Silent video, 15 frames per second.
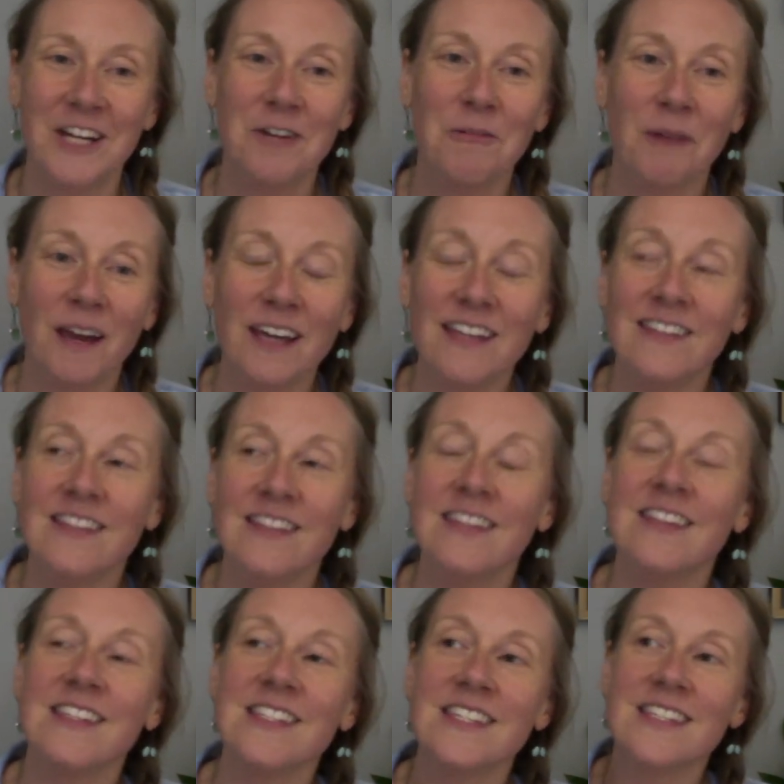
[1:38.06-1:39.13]
right? That
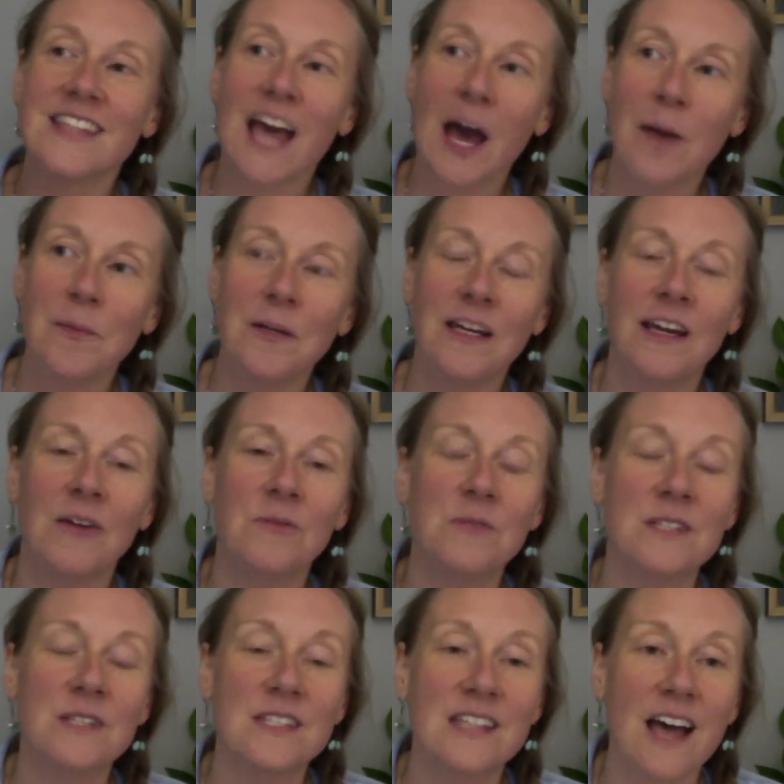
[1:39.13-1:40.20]
this is happening
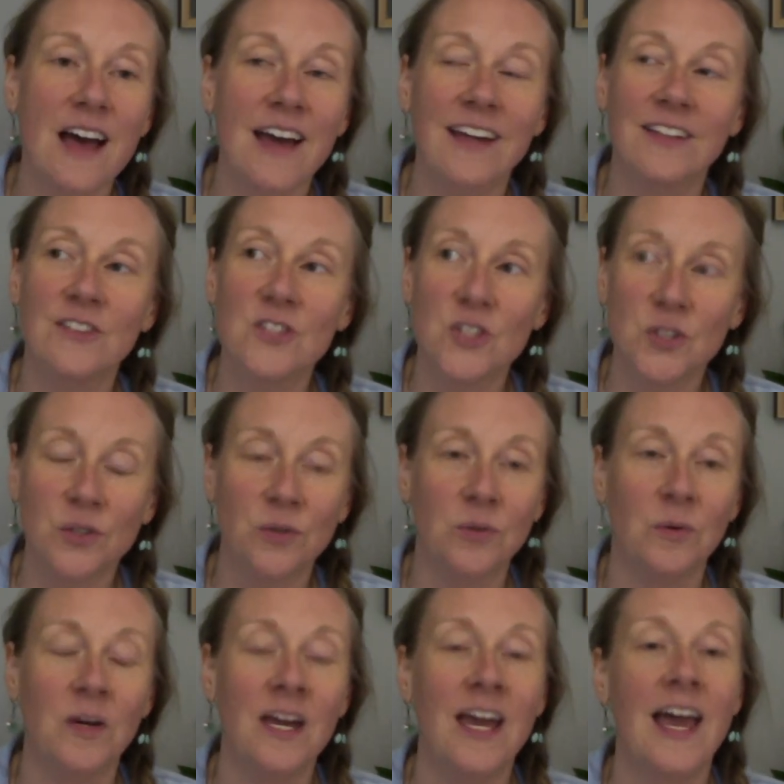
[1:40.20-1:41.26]
outside too.